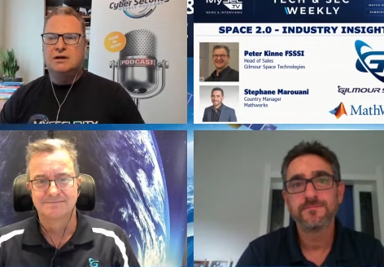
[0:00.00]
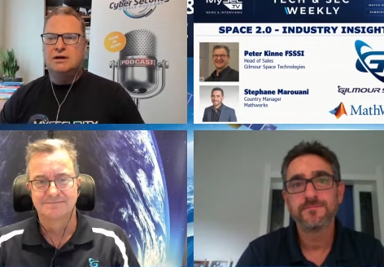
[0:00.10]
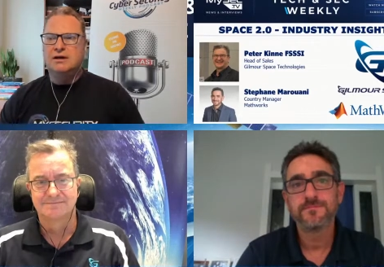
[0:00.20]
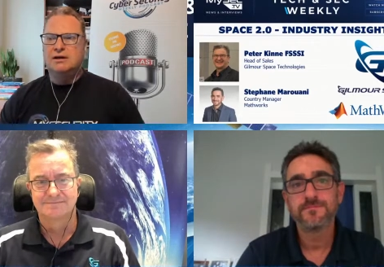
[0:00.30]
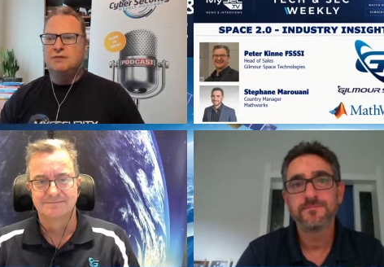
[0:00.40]

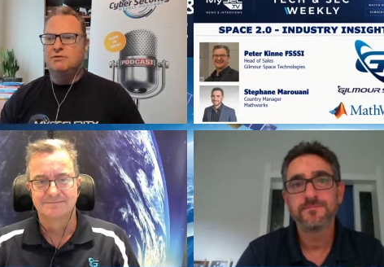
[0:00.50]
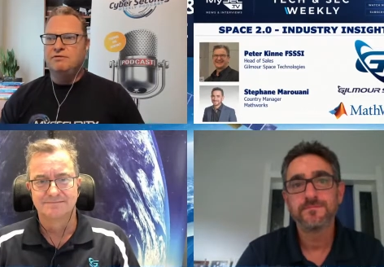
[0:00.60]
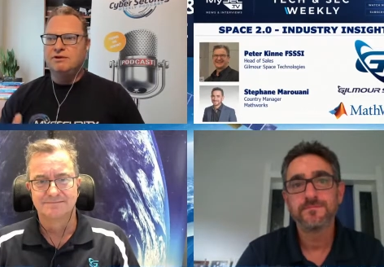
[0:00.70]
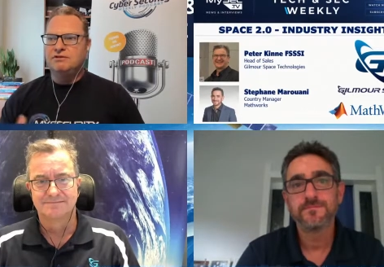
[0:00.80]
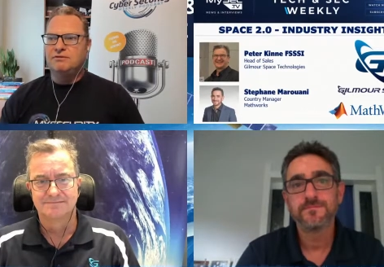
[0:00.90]
Speaker 1: Uh, and then we'll
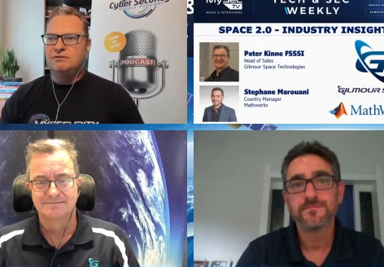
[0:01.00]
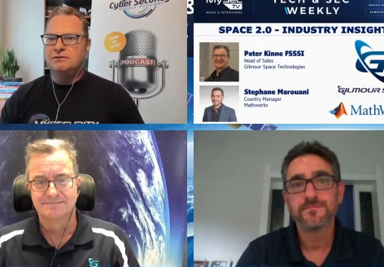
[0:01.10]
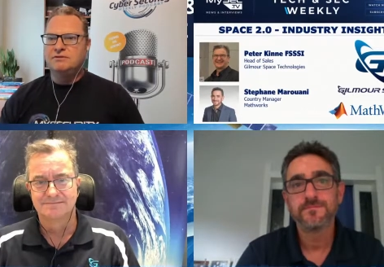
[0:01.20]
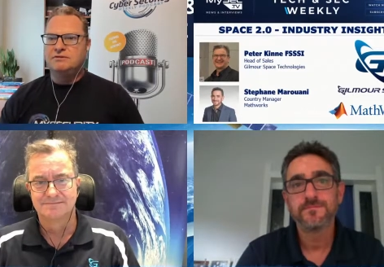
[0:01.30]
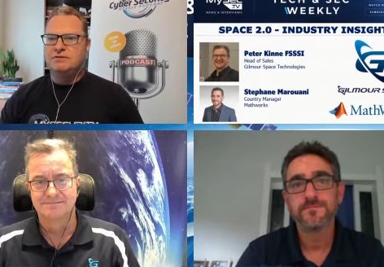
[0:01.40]
finish off
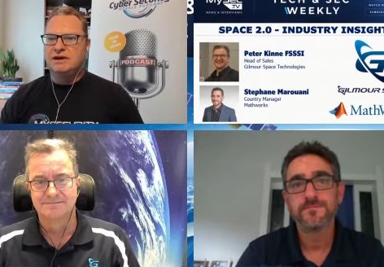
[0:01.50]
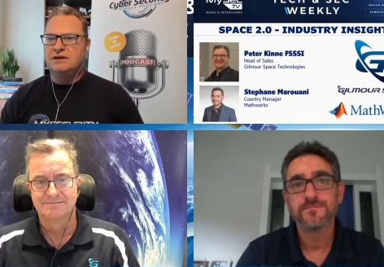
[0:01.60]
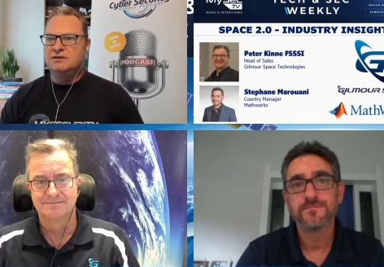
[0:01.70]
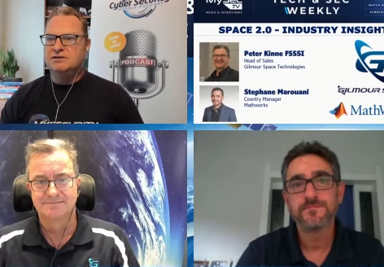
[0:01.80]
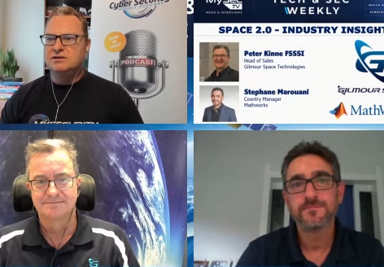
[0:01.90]
with
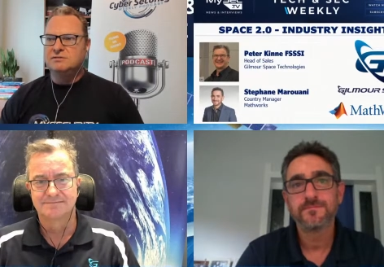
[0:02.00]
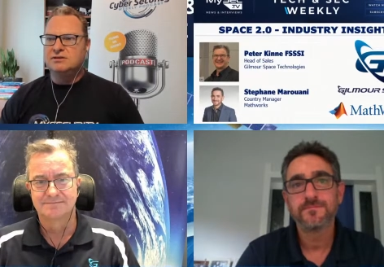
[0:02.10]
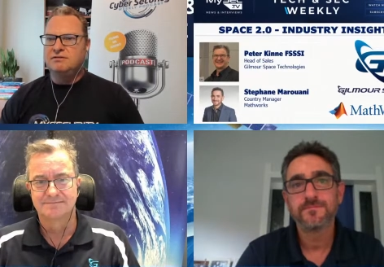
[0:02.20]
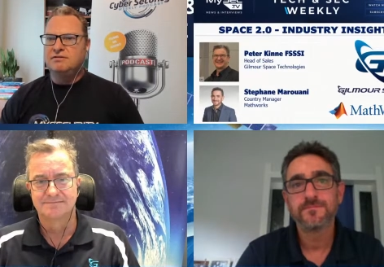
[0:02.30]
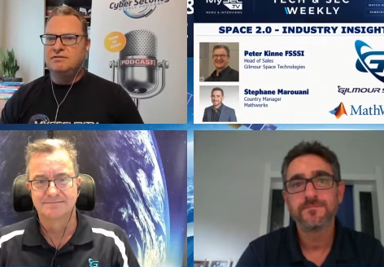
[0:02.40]
Stephane in terms
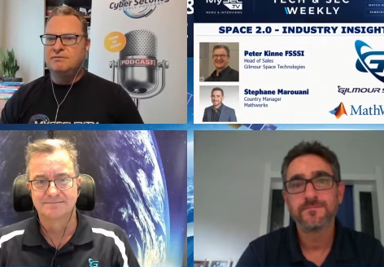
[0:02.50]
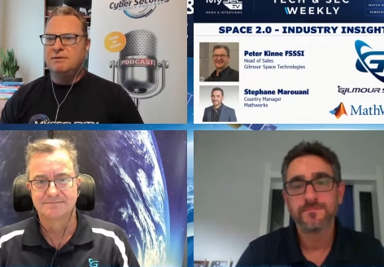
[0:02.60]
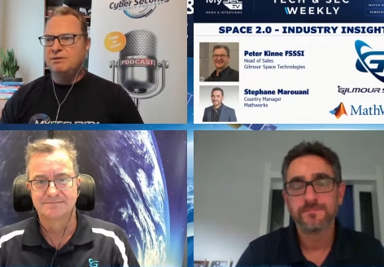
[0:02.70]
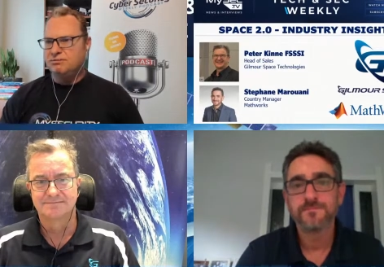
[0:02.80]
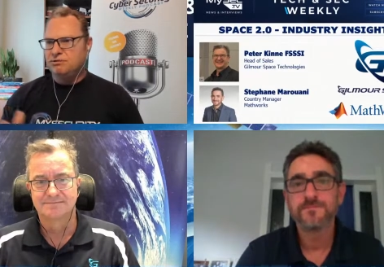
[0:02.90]
of
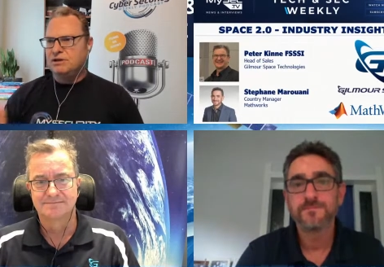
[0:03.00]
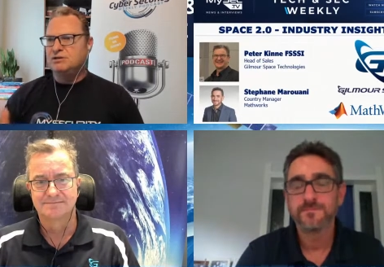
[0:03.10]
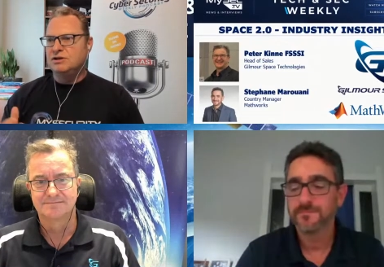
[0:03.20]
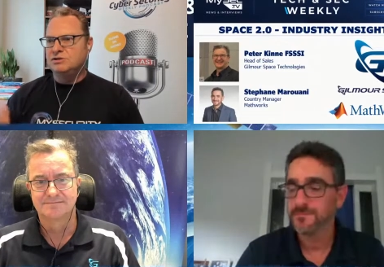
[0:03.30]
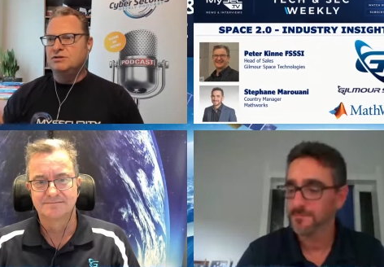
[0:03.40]
maybe the
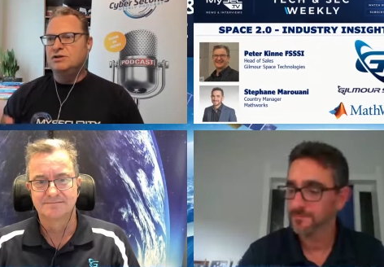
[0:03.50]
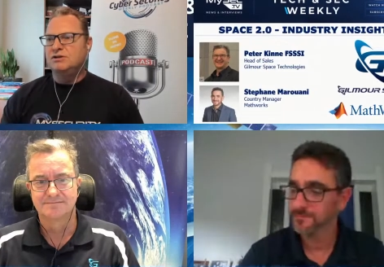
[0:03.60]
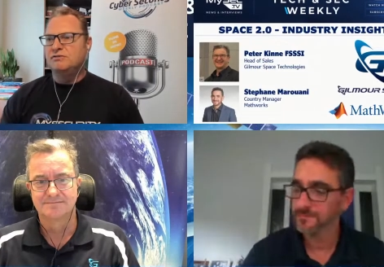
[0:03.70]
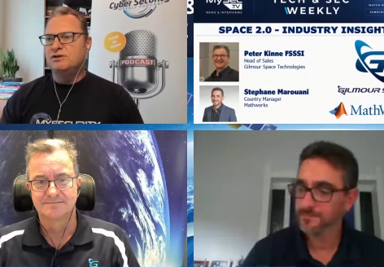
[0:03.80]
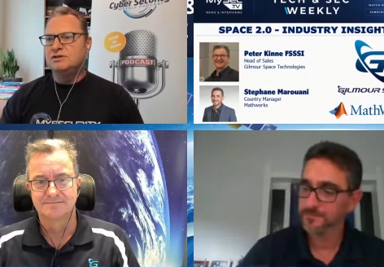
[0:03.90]
researchers and the
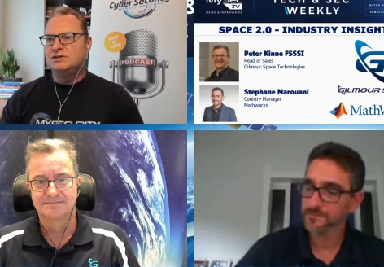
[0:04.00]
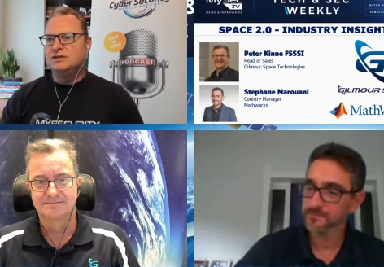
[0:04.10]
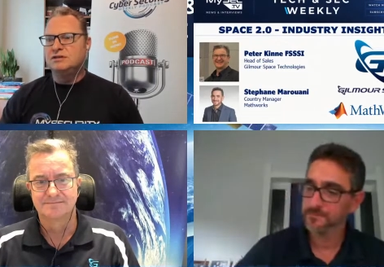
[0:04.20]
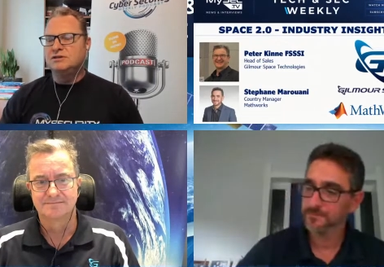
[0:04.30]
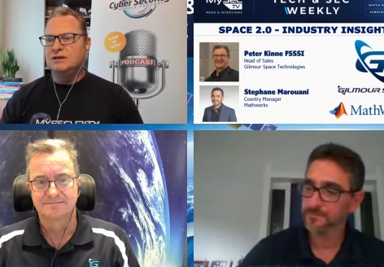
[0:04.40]

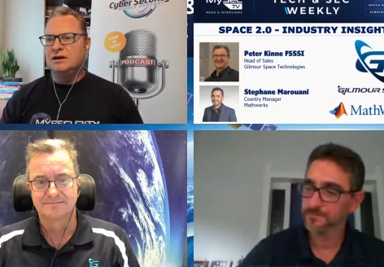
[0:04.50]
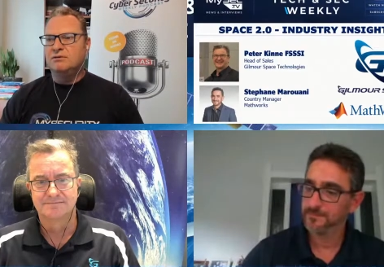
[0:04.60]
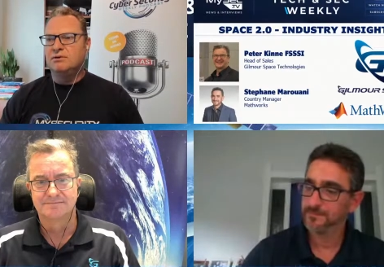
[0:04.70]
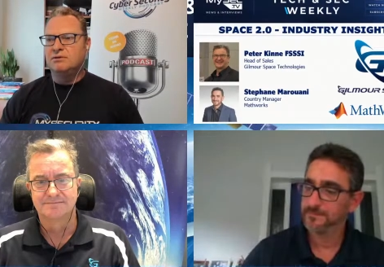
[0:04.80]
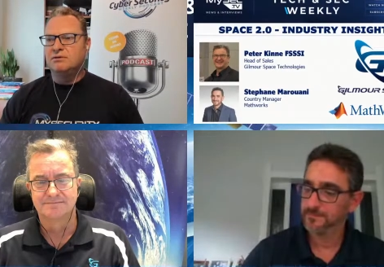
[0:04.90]
universities,
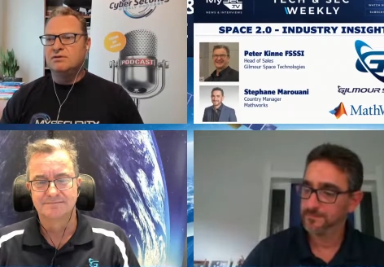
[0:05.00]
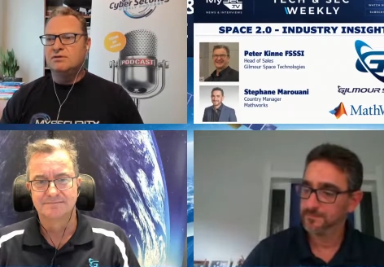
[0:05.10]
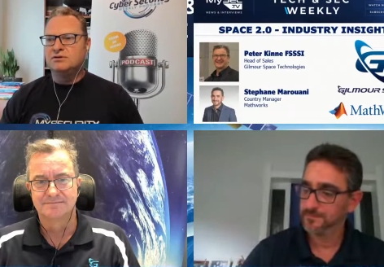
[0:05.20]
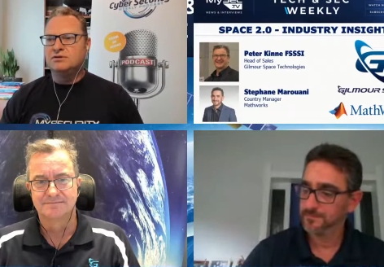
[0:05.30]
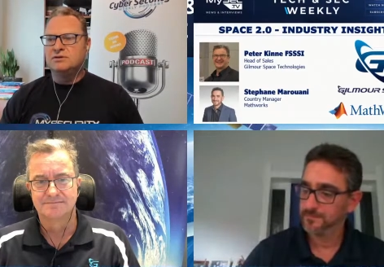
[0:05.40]
uh, what
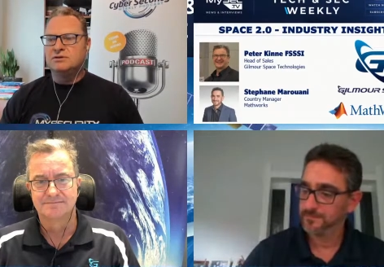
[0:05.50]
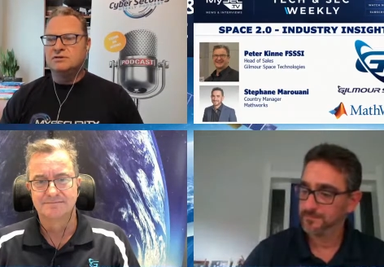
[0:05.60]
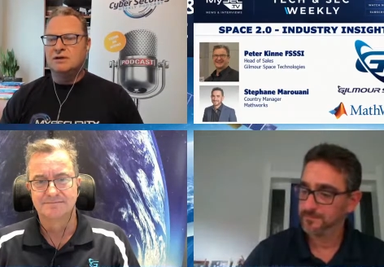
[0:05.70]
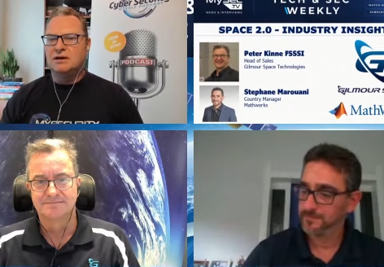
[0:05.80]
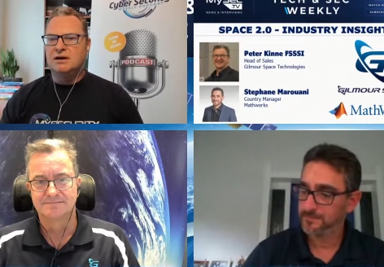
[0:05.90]

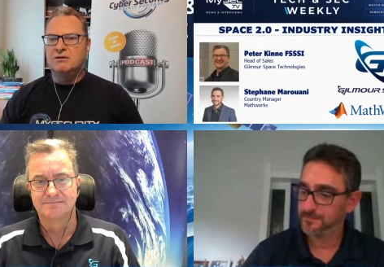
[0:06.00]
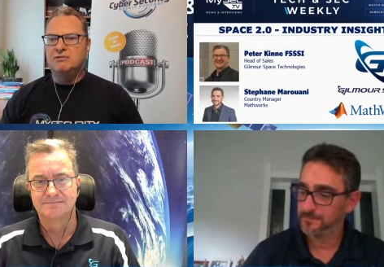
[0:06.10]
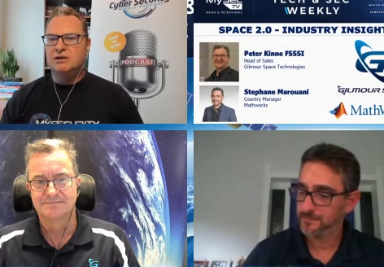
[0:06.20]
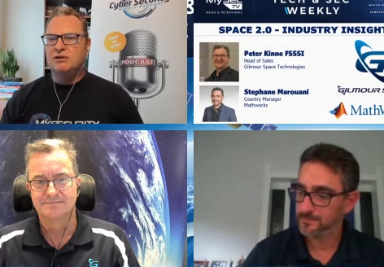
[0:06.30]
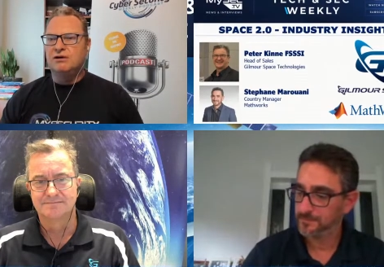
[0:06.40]
courses uh, are
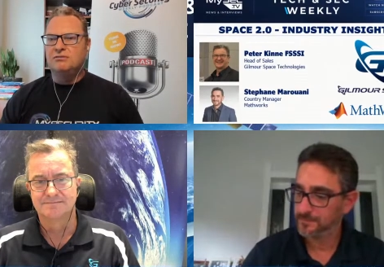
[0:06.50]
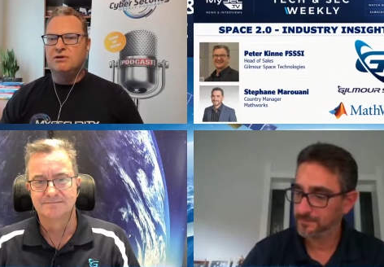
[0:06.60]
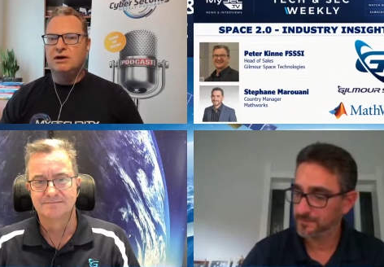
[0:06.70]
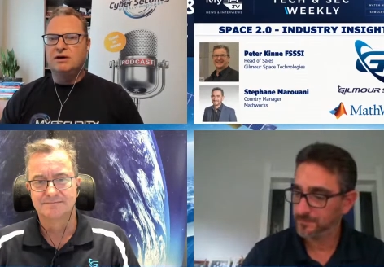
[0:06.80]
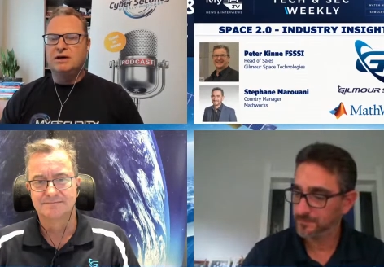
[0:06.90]
really hot
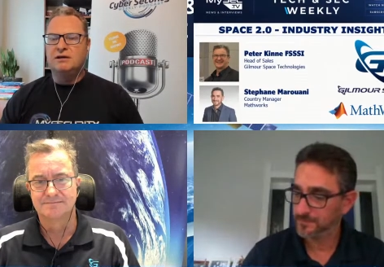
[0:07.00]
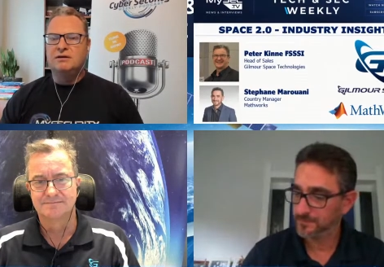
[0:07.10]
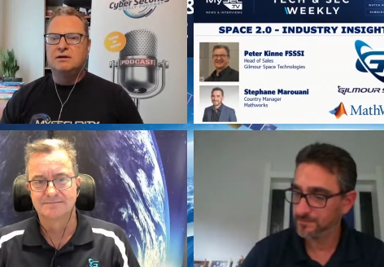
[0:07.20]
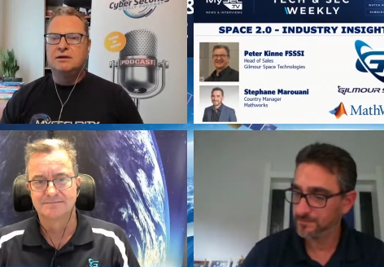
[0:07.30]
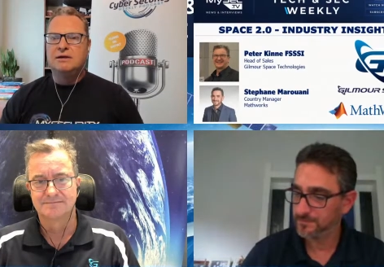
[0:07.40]
right
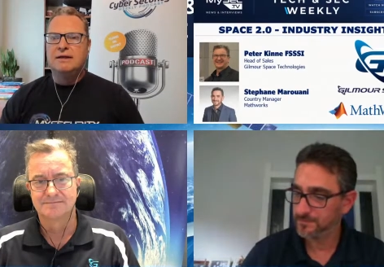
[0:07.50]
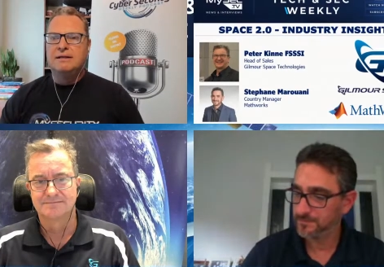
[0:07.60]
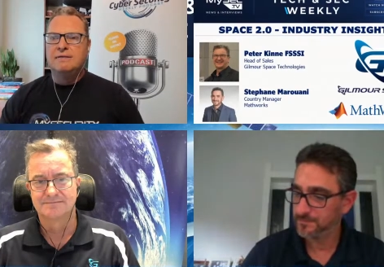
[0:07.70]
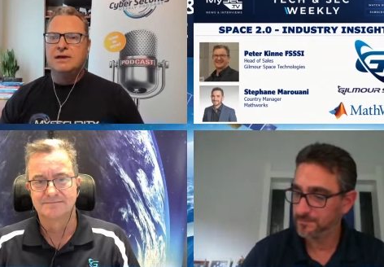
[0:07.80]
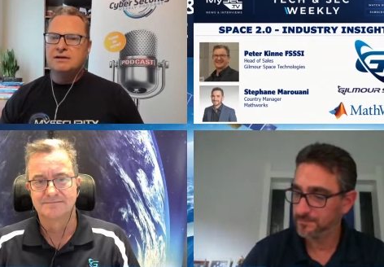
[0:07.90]
now.
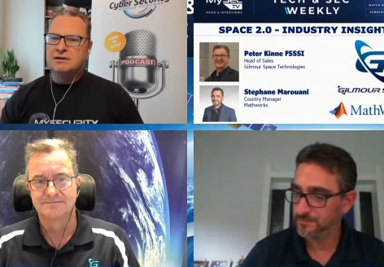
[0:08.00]
Yeah,